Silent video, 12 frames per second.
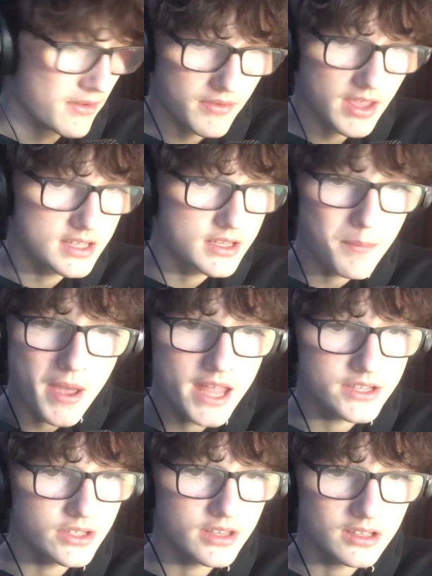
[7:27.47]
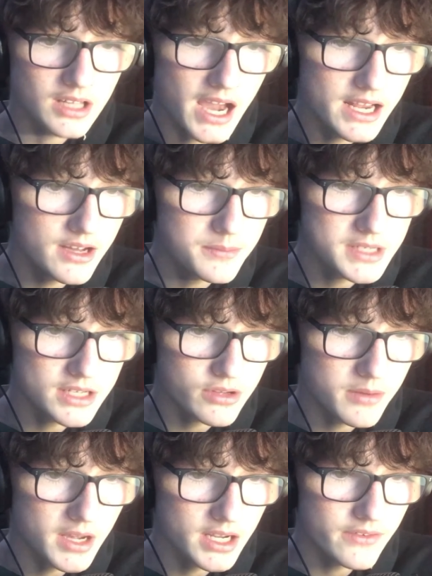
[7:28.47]
if it depends on the lineups,
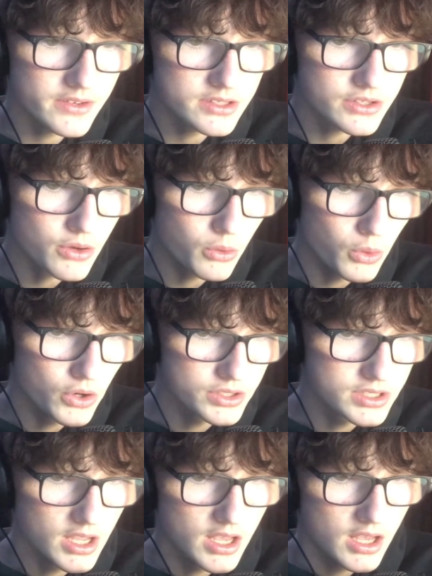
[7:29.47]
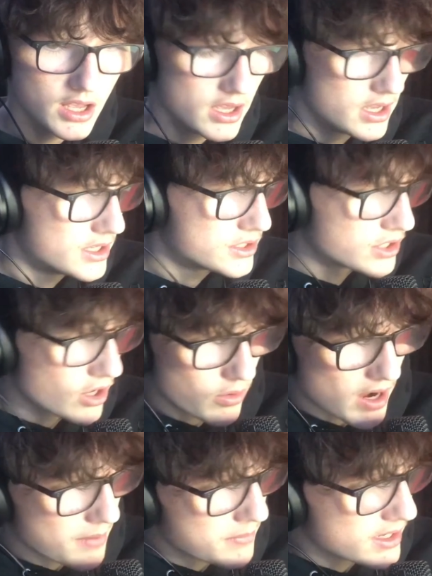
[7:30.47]
that's why I'm not giving scores.
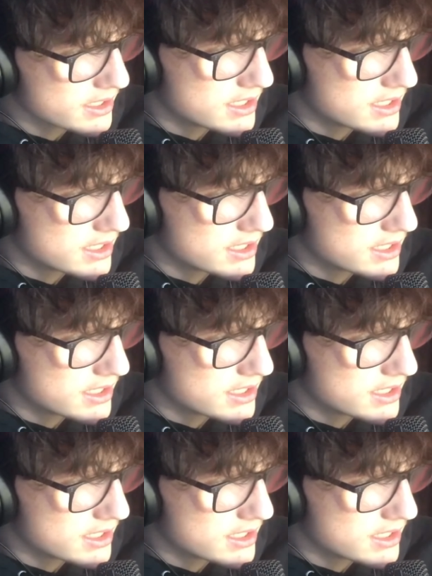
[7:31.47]
So I'm